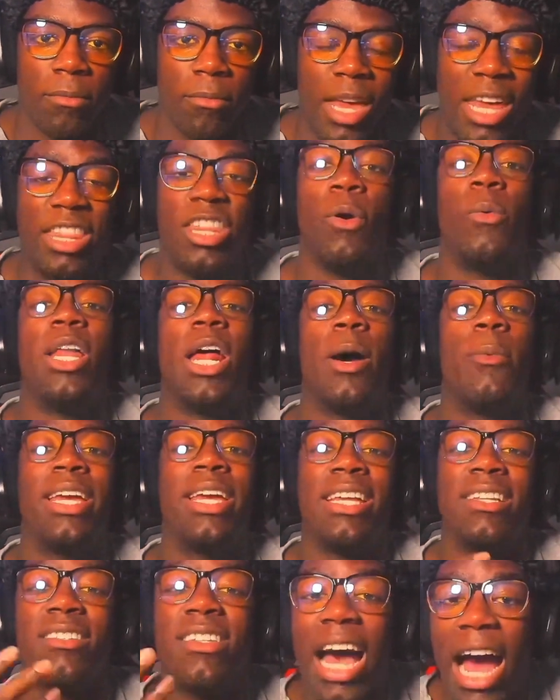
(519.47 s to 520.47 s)
And then when I would
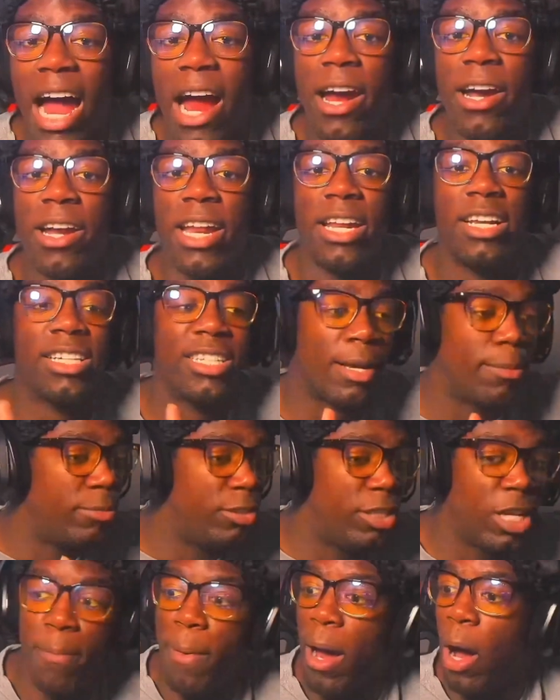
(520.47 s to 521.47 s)
get tired, and because
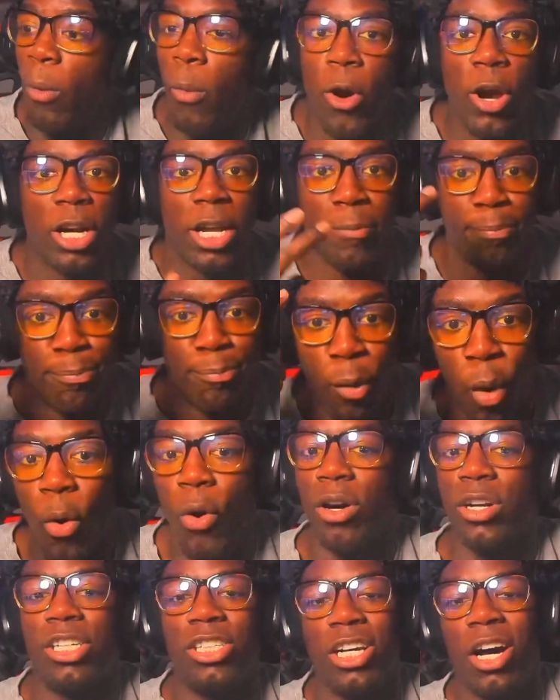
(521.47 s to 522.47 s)
I'm done my work and
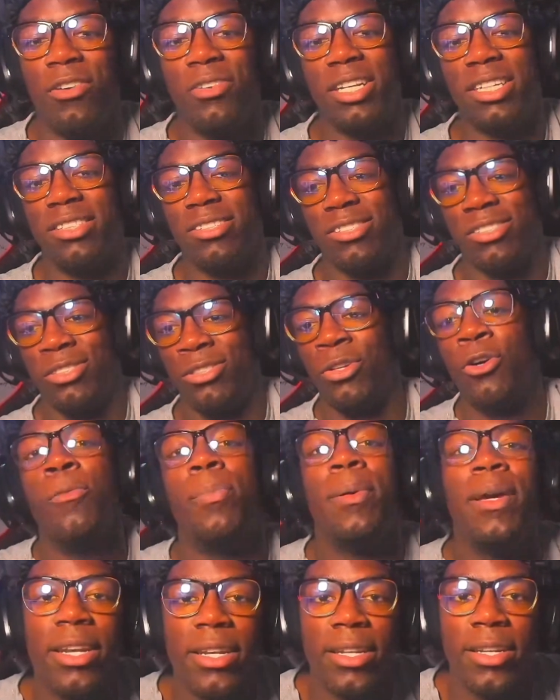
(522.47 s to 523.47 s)
bored because y'all niggas are
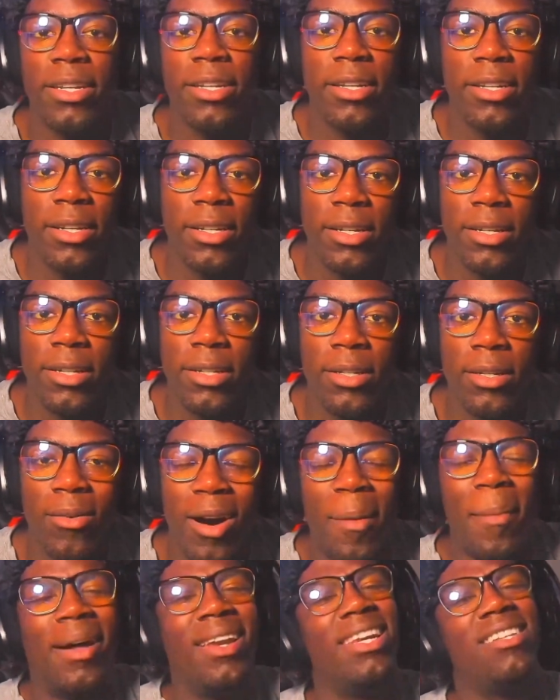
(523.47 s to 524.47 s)
stupid,
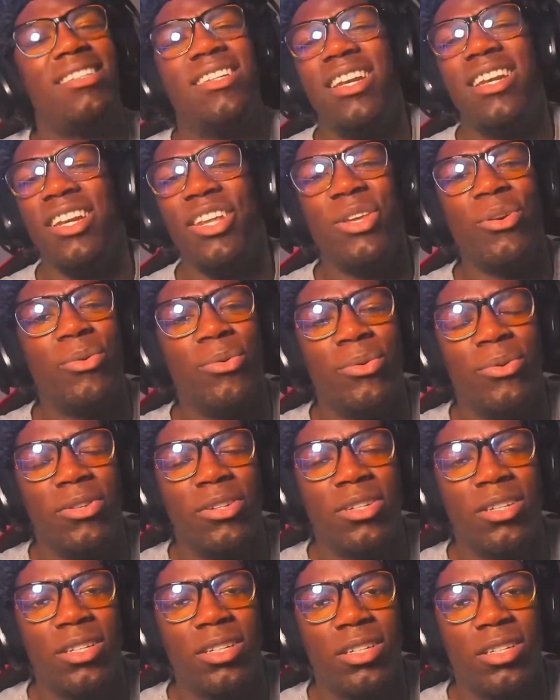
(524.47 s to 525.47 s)
why am I listening to you?
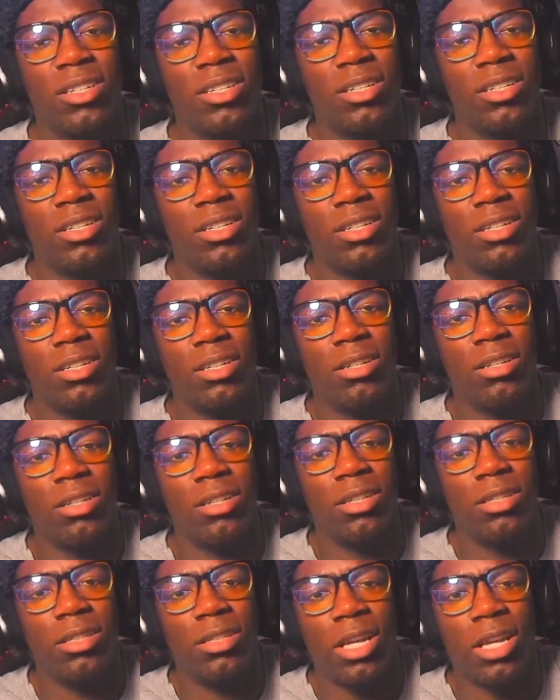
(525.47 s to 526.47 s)

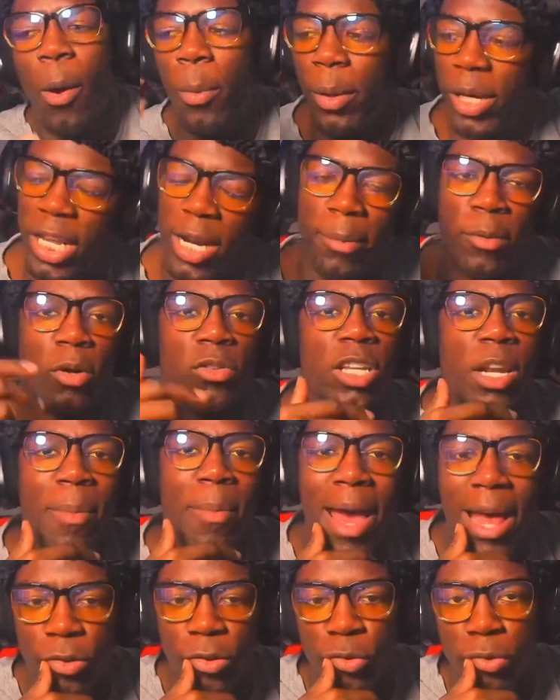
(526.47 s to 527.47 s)
I would get up, go to the
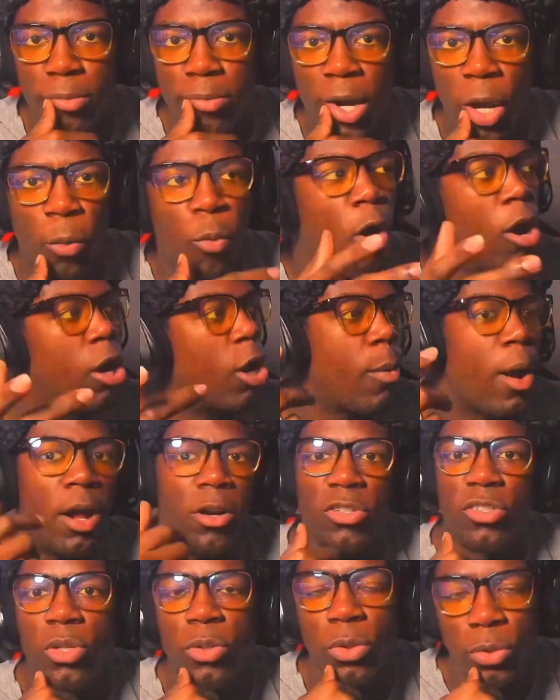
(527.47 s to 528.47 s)
bathroom, and walk
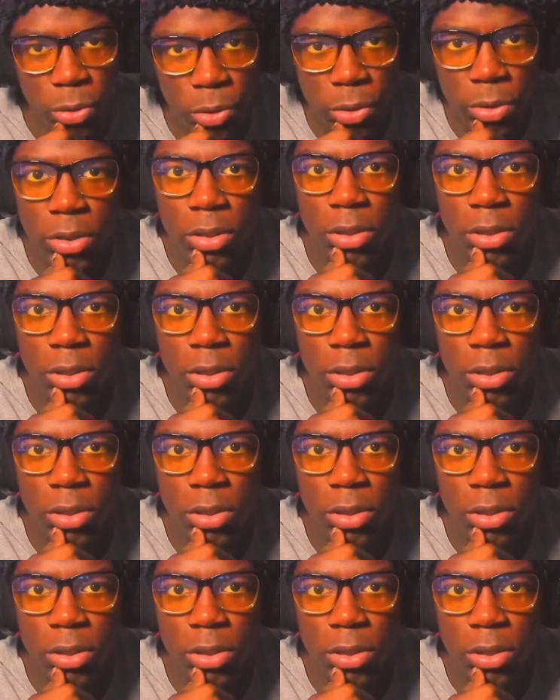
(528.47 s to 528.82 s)
around the school.